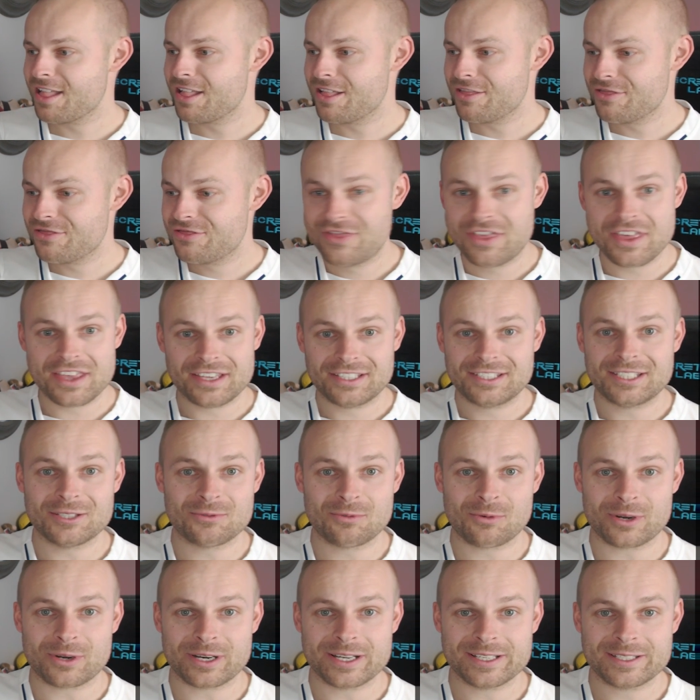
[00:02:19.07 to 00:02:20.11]
This is
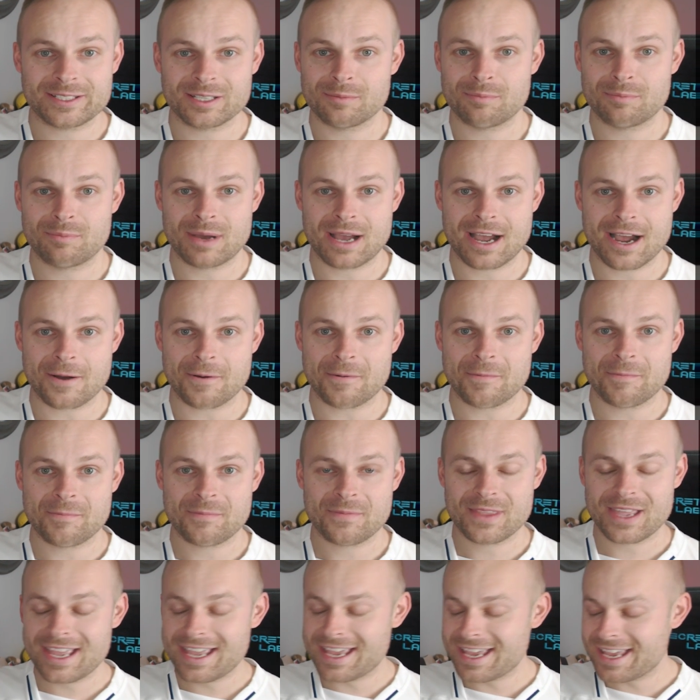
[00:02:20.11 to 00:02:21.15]
what it's about.
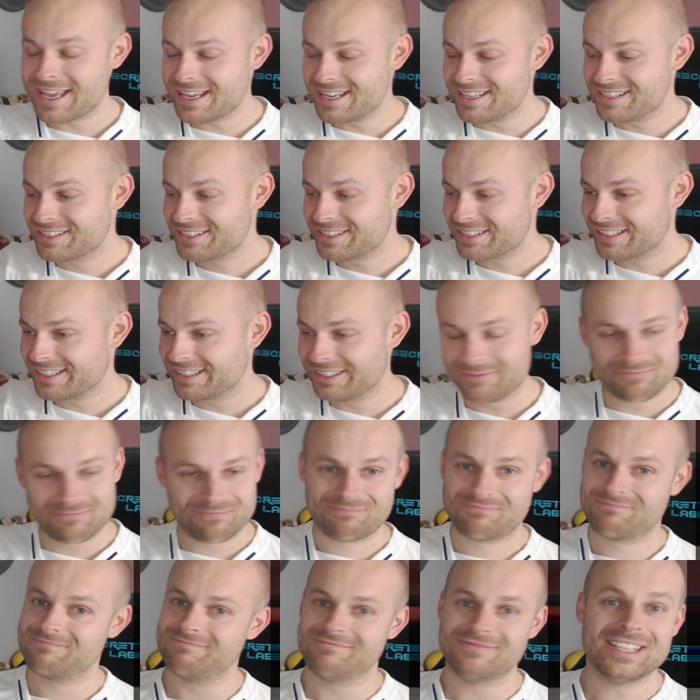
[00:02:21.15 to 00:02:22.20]
It is.
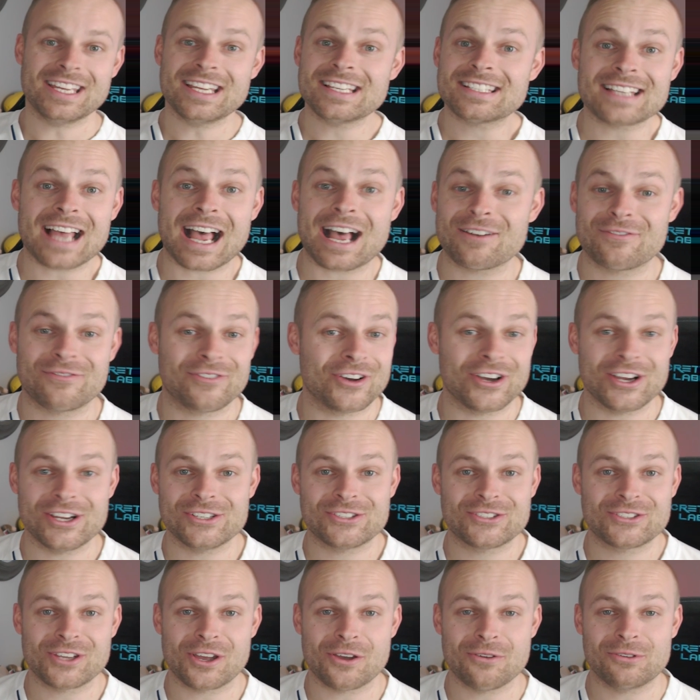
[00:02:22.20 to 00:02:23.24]
This advert is
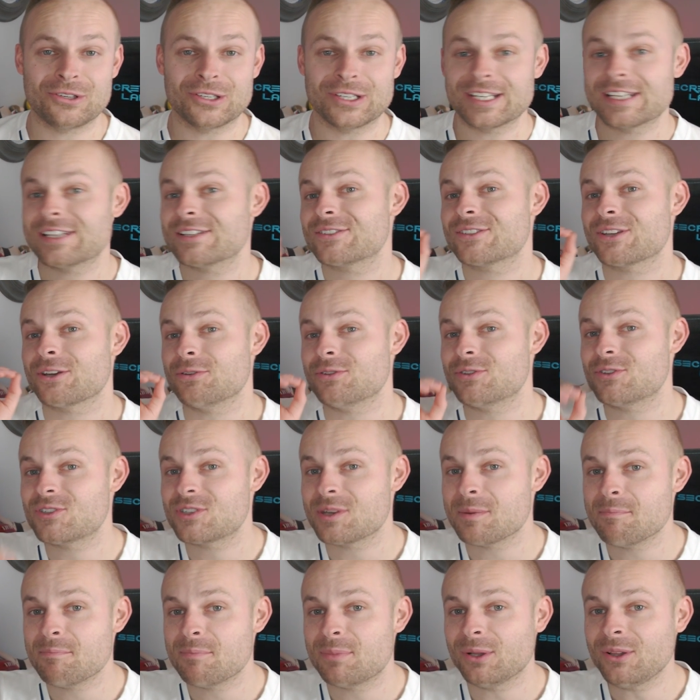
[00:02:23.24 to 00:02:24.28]
so good. It's so
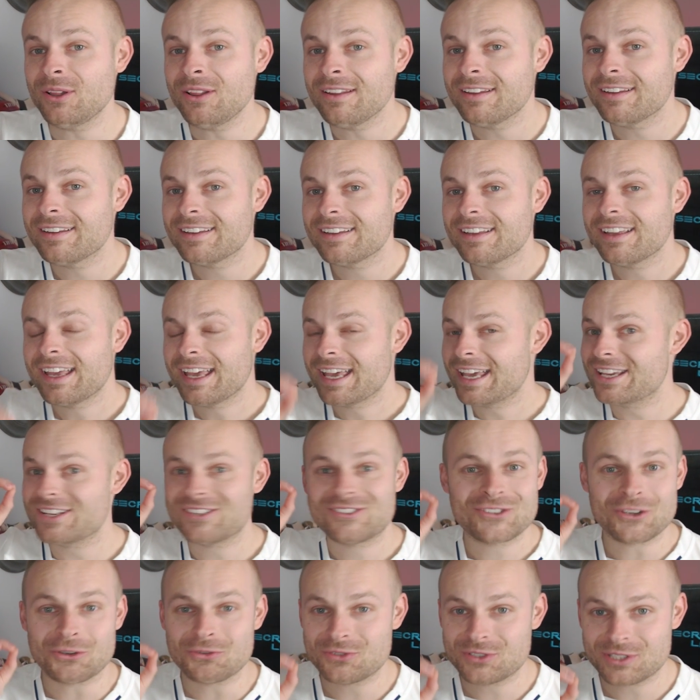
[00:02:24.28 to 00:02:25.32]
simple. It's
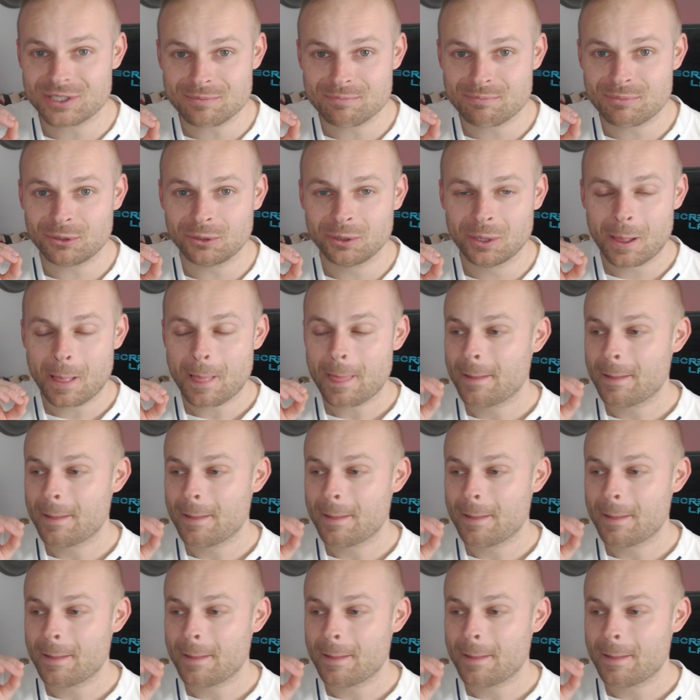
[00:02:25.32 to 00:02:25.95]
so simple.